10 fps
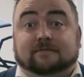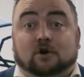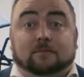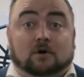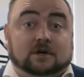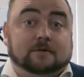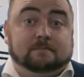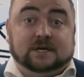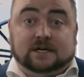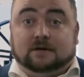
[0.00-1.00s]
robot can
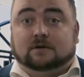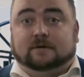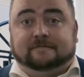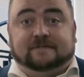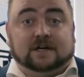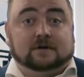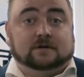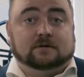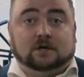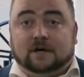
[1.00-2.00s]
be
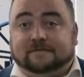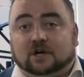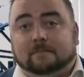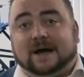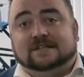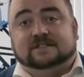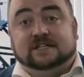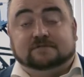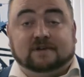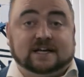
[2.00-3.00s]
configured for
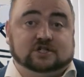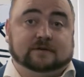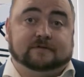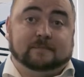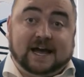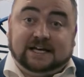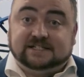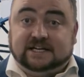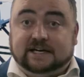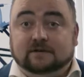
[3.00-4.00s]
capacities ranging from
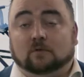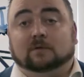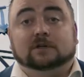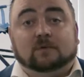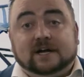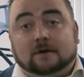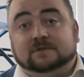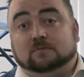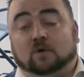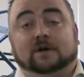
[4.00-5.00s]
18 all the way up
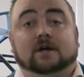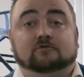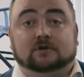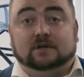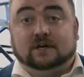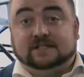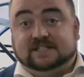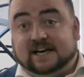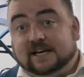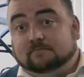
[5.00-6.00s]
to
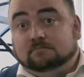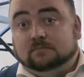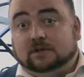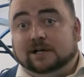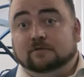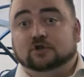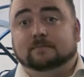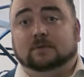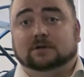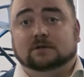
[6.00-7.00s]
198
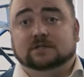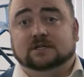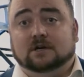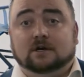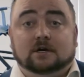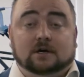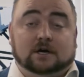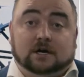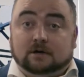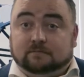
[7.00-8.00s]
dilution bottles.
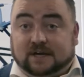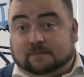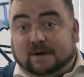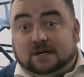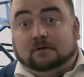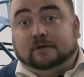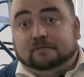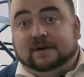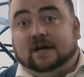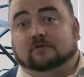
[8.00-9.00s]
That's based on
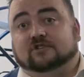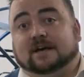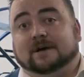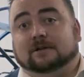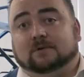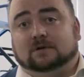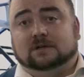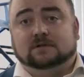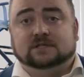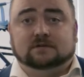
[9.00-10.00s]
300 ml
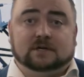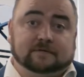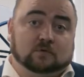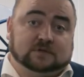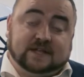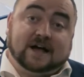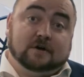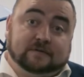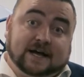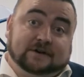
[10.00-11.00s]
bottles, and of course
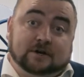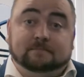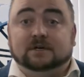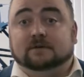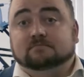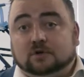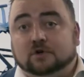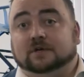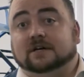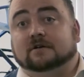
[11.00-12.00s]
that number
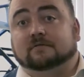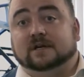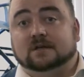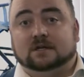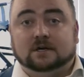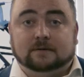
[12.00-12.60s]
could increase